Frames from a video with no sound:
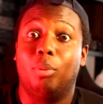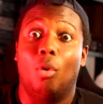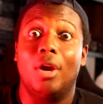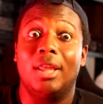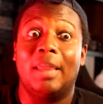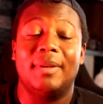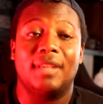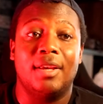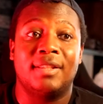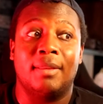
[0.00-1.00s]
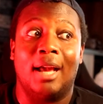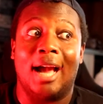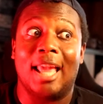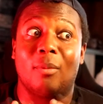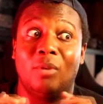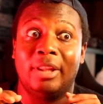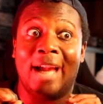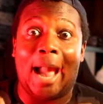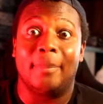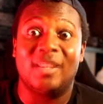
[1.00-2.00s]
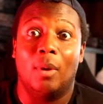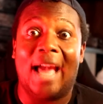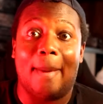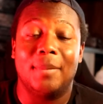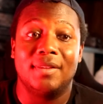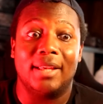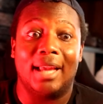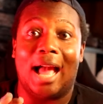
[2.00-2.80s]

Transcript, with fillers: Boy, let me tell you something, I am really hyped to see what happens.